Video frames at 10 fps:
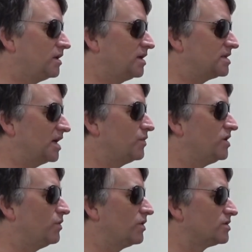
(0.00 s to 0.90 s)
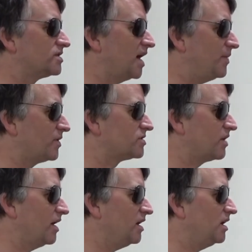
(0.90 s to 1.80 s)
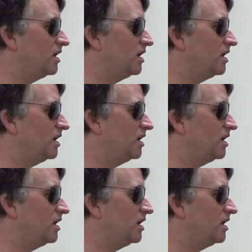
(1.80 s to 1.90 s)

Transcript: it's like when you wear those diapers, right?